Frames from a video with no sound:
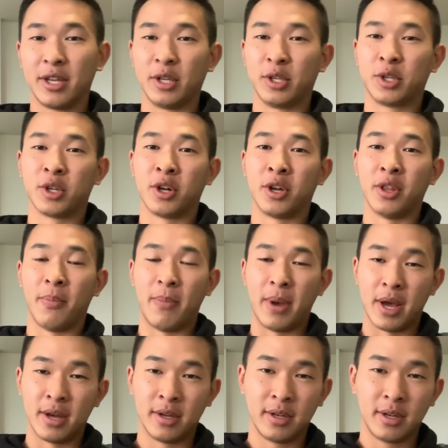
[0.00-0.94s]
you can turn on the
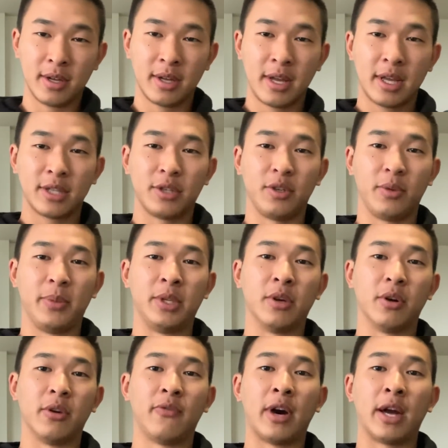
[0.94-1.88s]
bell so you'll be
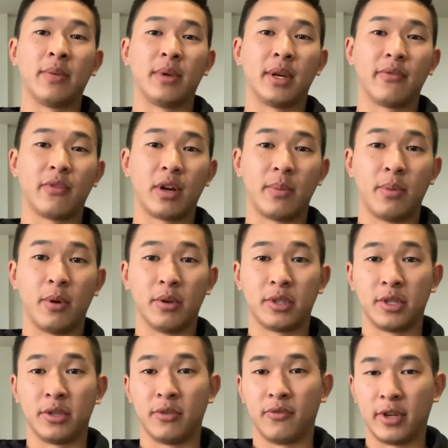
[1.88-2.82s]
notified whenever I
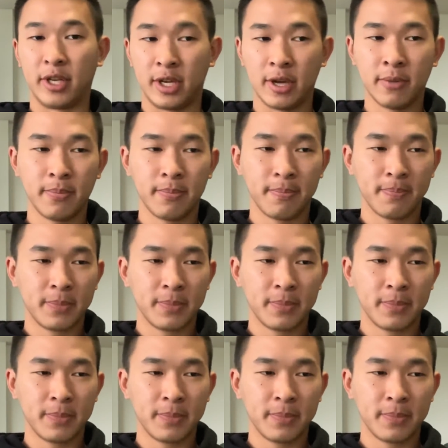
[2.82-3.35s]
post a new video.